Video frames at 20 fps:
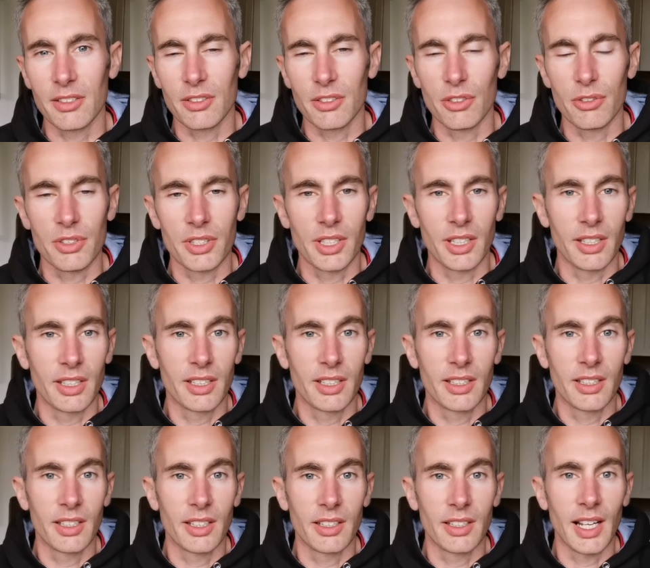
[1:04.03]
is to use the
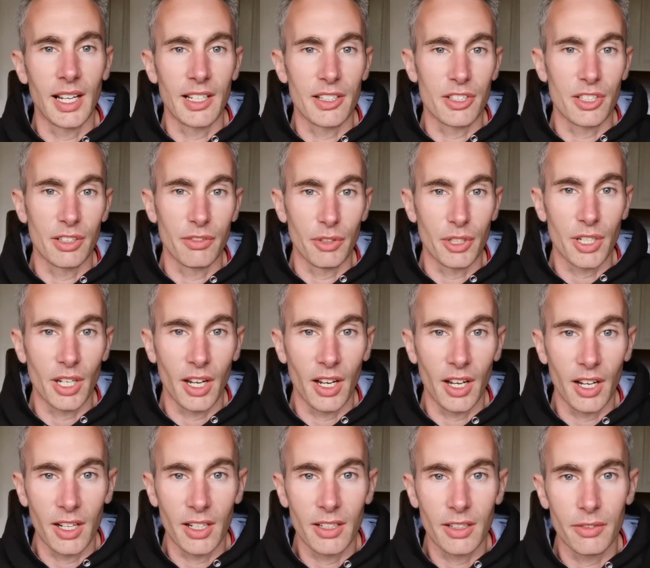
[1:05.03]
analogy of a
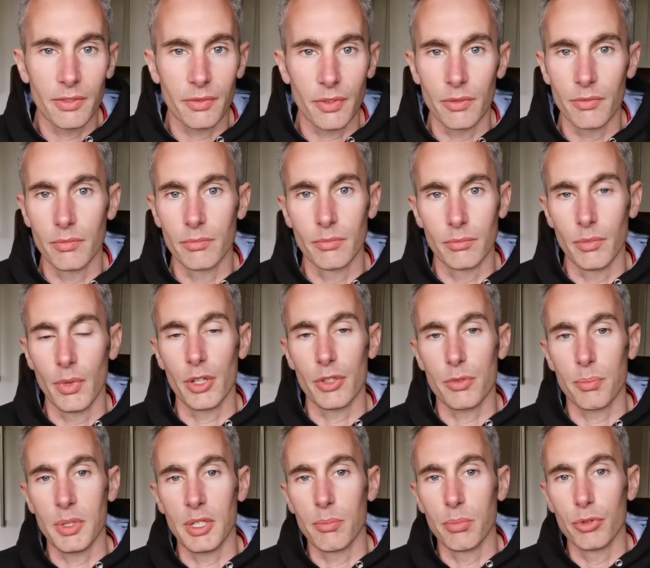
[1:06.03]
car.
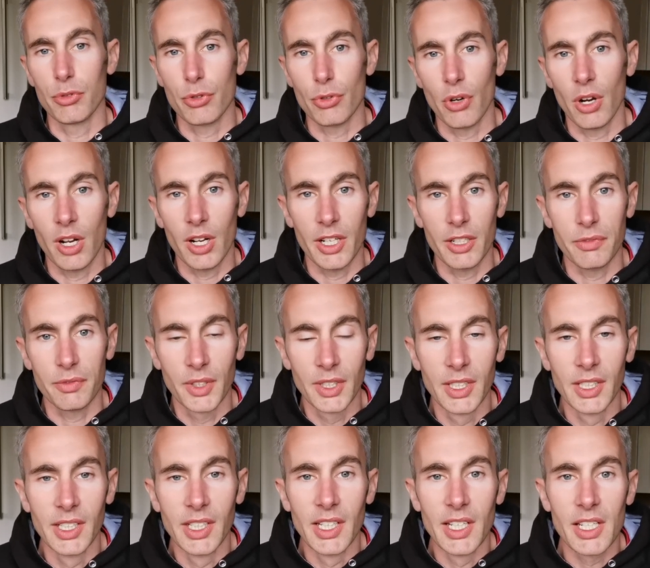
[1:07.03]
Most people drive.
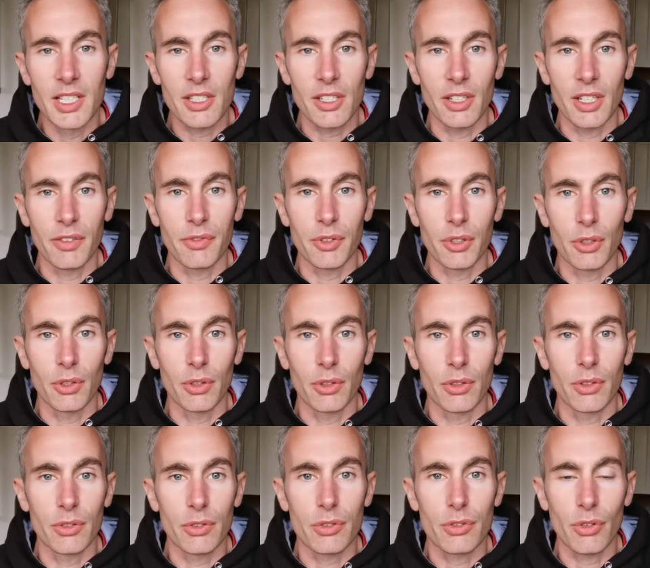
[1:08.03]
So if
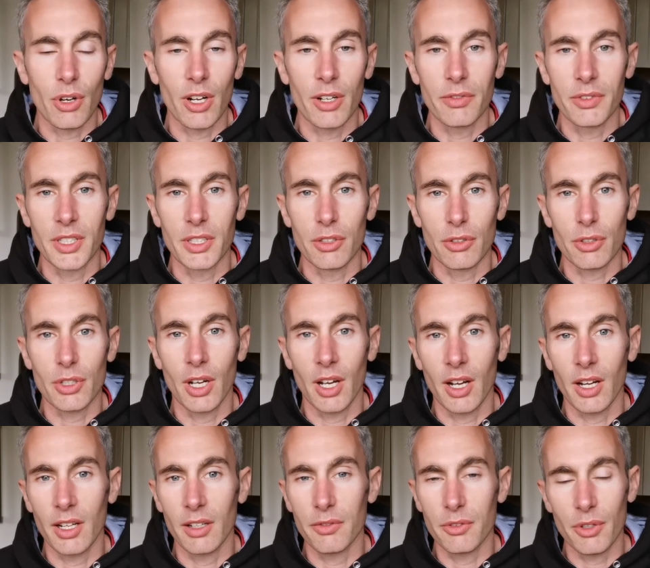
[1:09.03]
you're driving in your
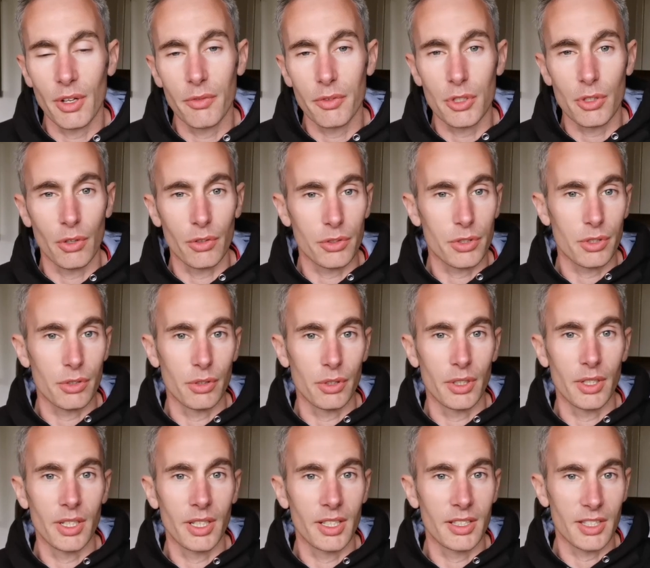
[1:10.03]
car, have you ever got
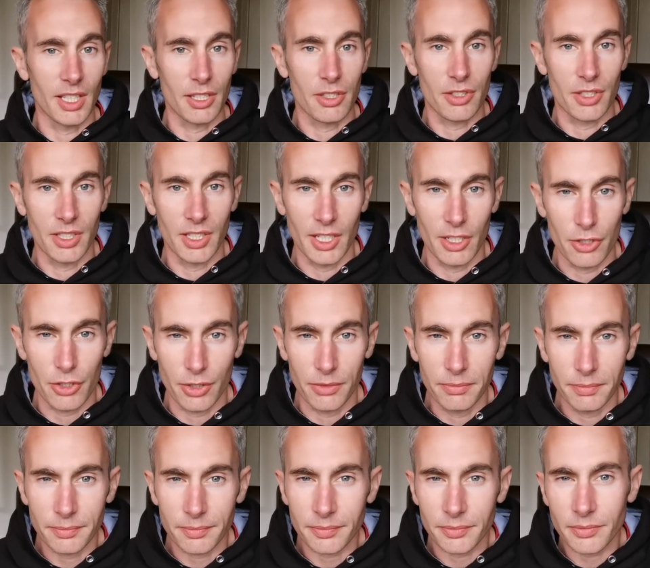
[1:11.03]
to a
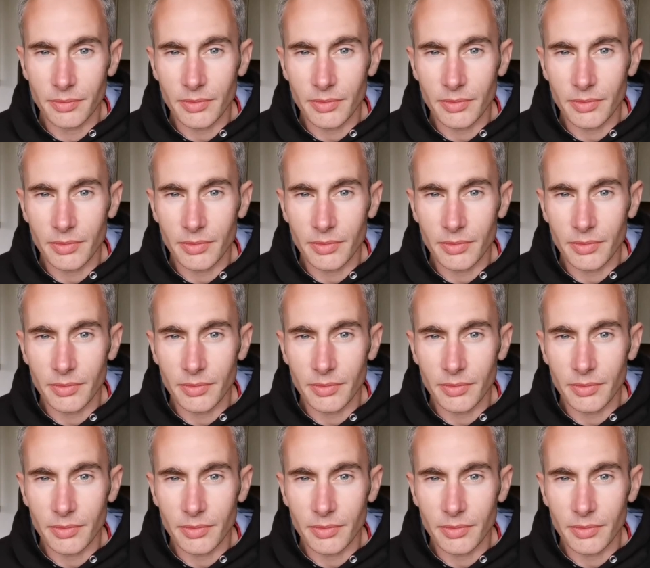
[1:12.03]
destination